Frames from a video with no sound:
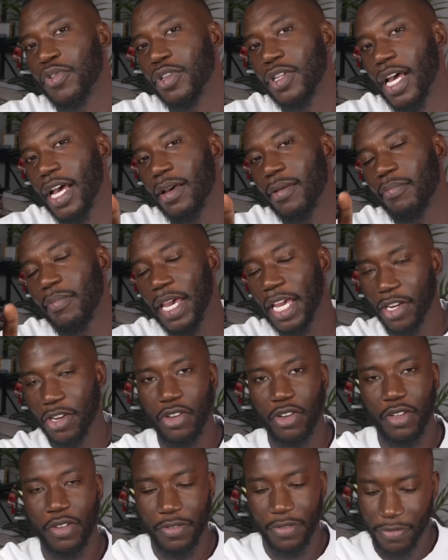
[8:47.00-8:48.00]
you that may
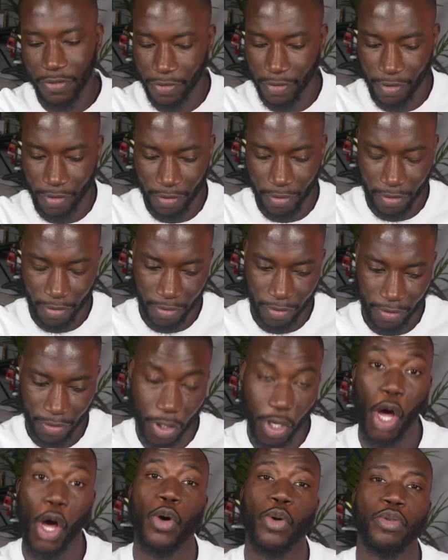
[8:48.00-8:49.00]
not have
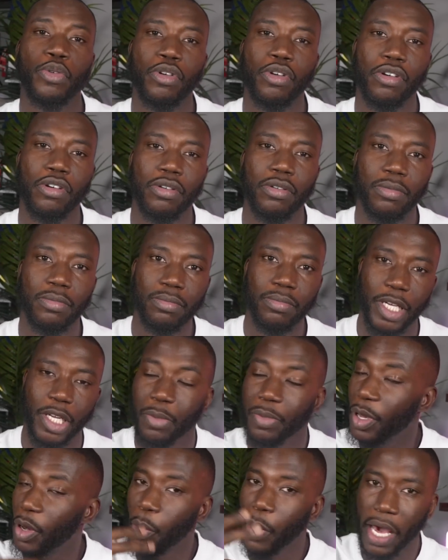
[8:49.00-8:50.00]
known or may not
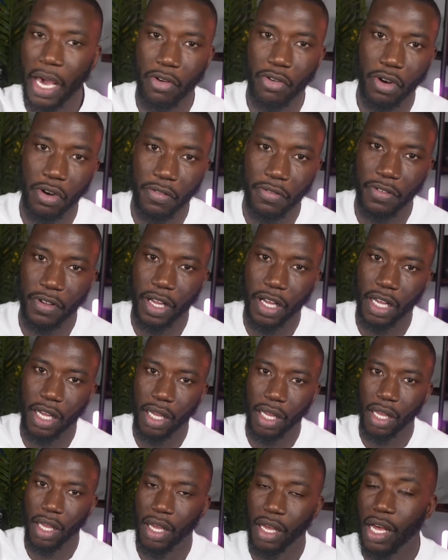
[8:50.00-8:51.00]
be aware of,
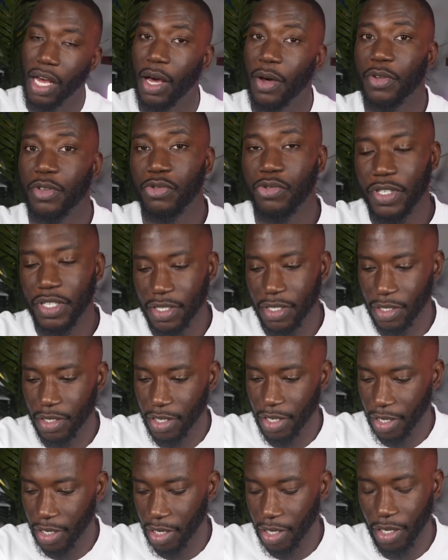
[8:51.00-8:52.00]
I was
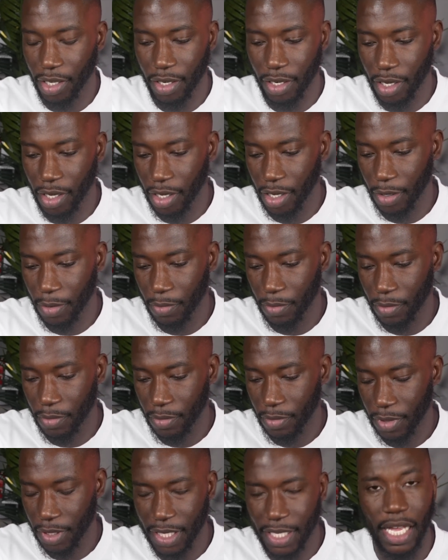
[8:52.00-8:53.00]
recently in
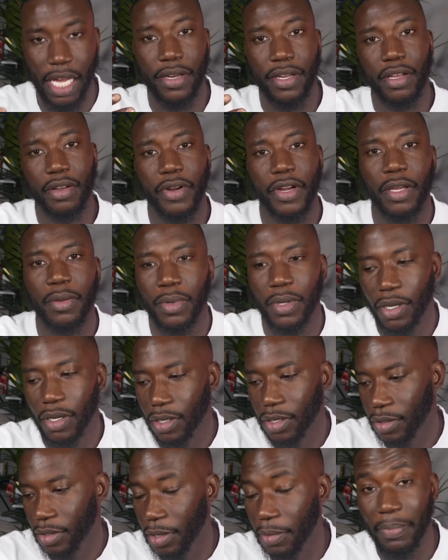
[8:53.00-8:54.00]
Saudi Arabia,
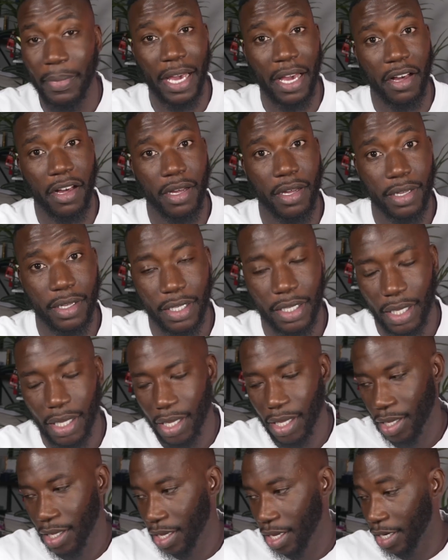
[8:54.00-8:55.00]
in Mecca,
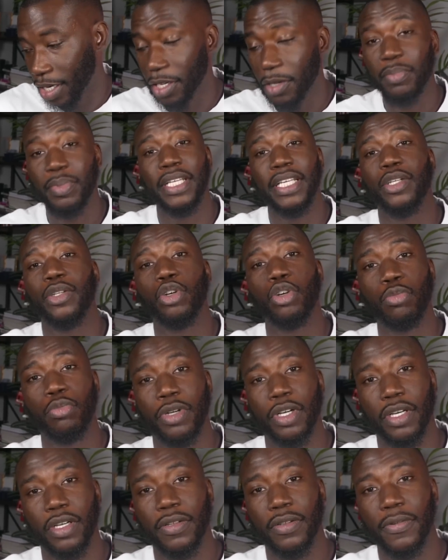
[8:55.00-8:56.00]
completed
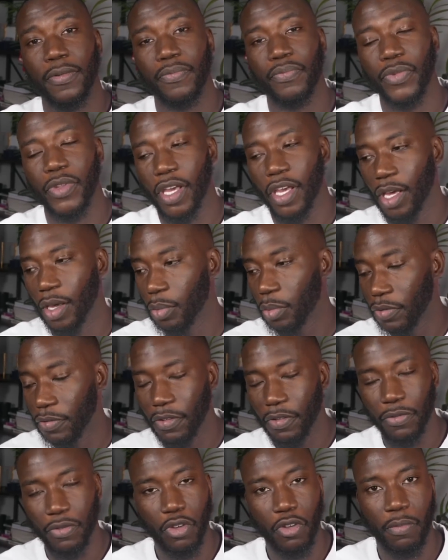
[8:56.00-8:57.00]
Umrah with
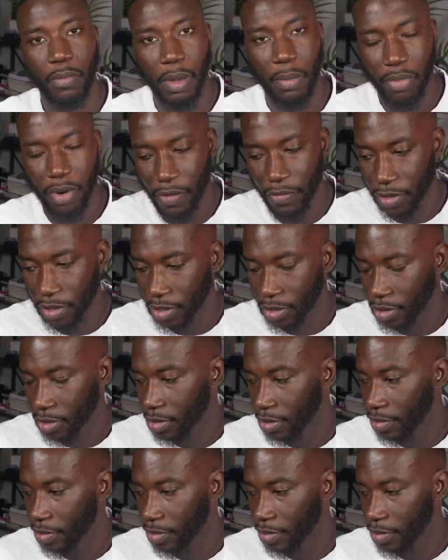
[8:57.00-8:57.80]
a few of my brothers.